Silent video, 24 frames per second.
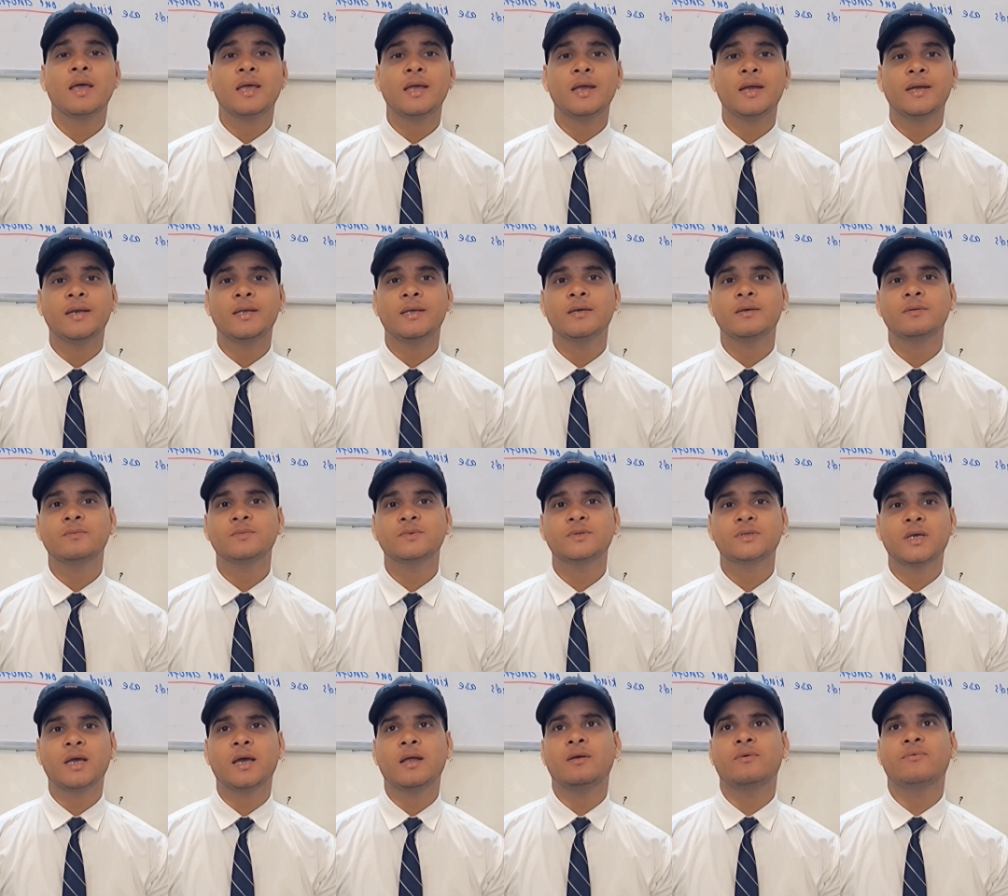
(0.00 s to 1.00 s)

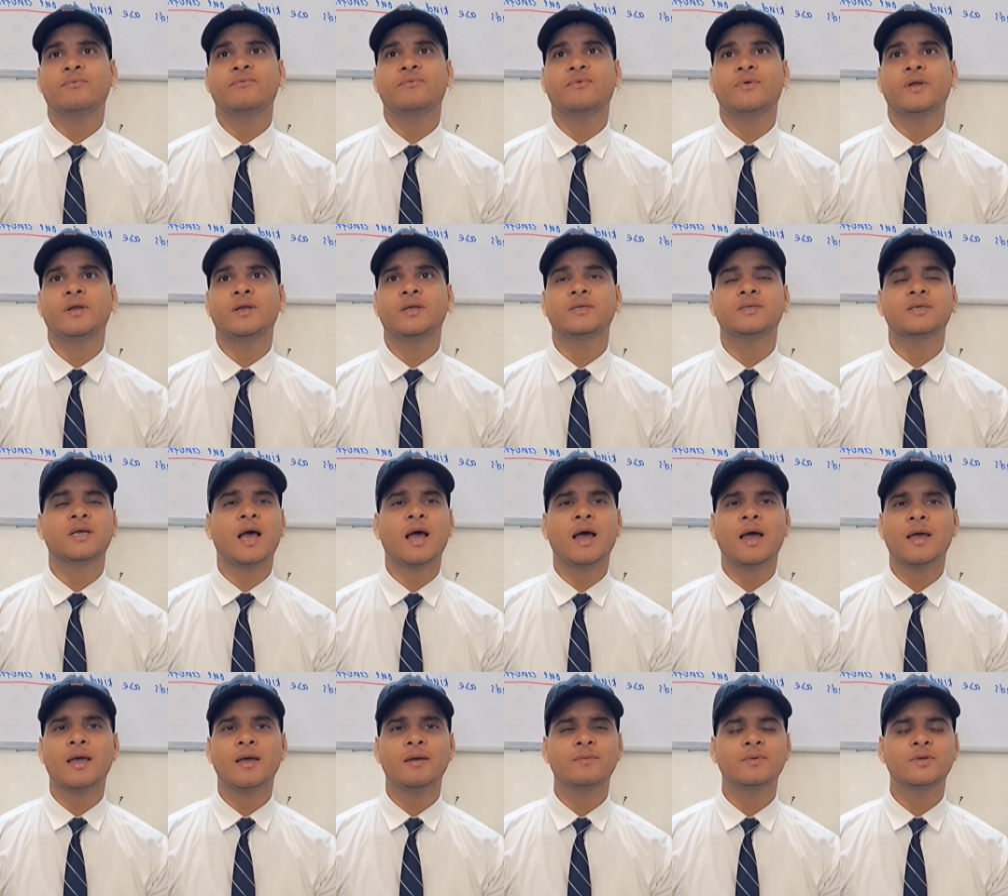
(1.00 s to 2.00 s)
Idioms and phrases.
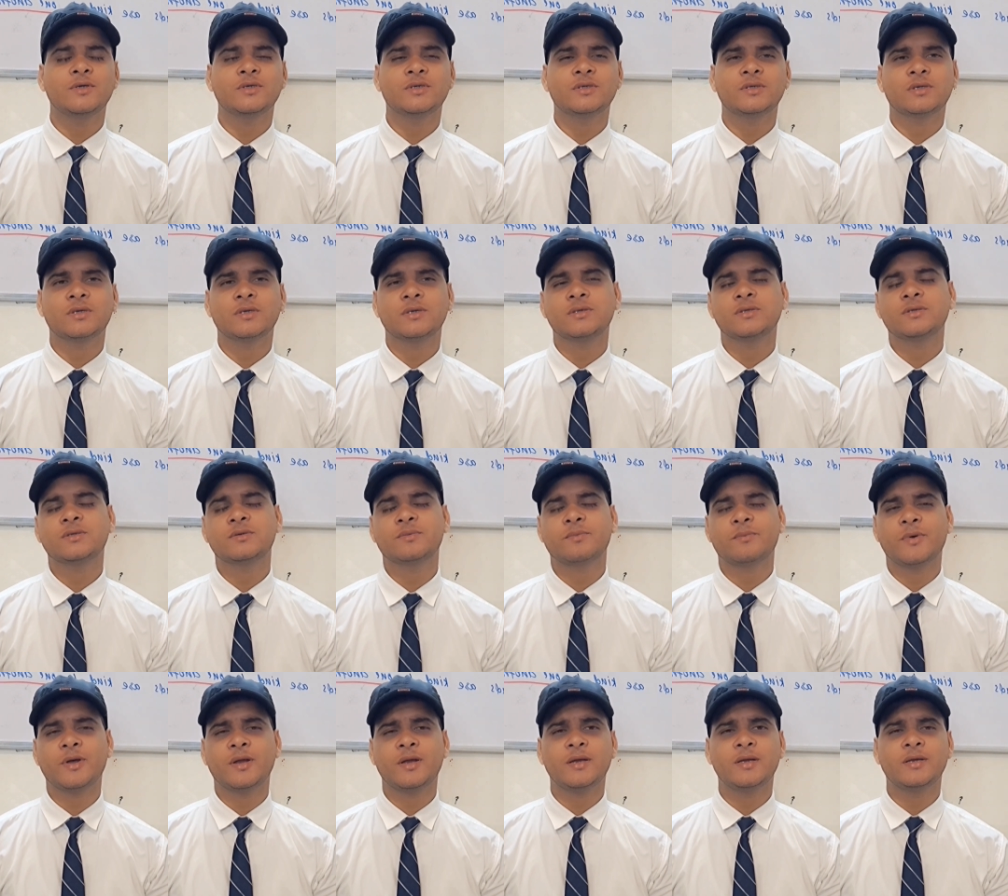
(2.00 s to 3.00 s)
I have discussed
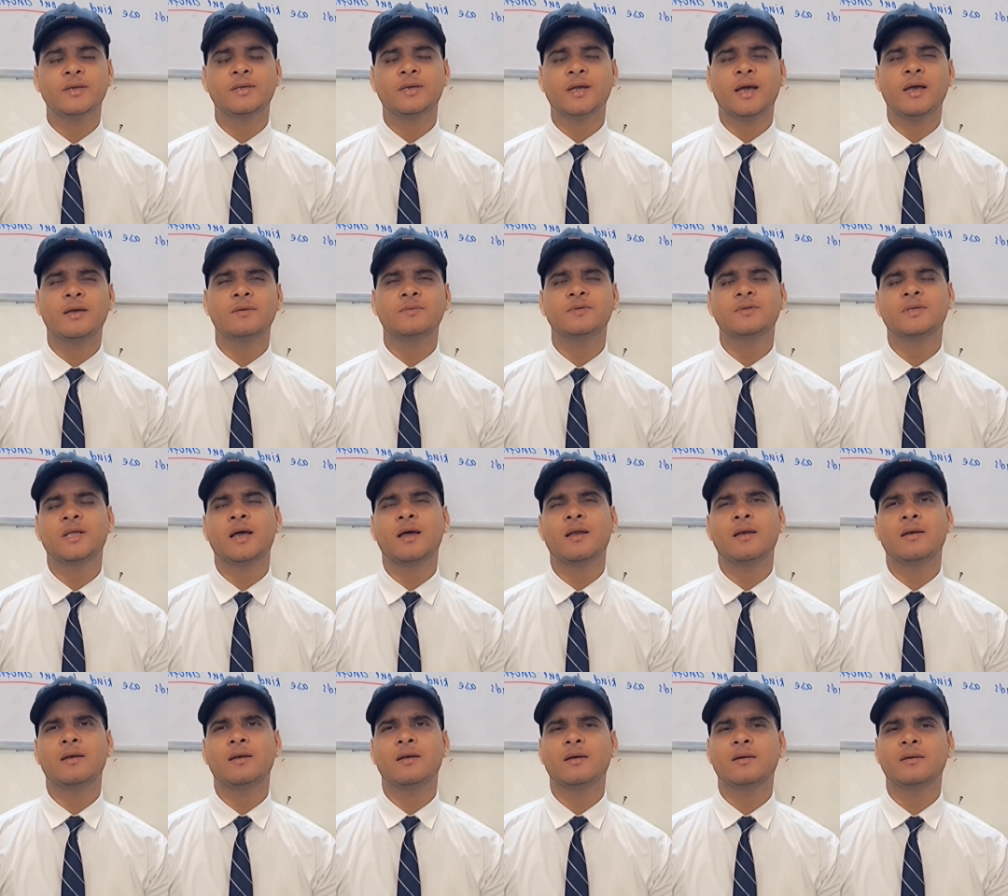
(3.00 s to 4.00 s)
many times that I
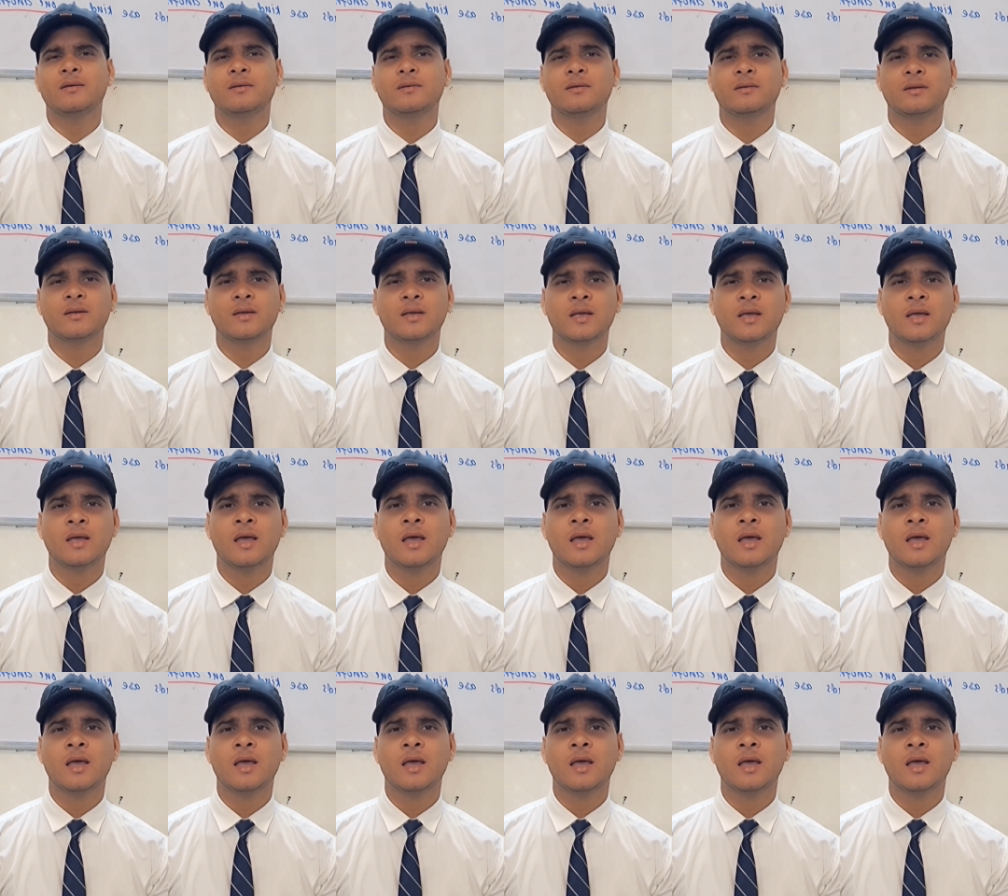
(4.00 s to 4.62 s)
learn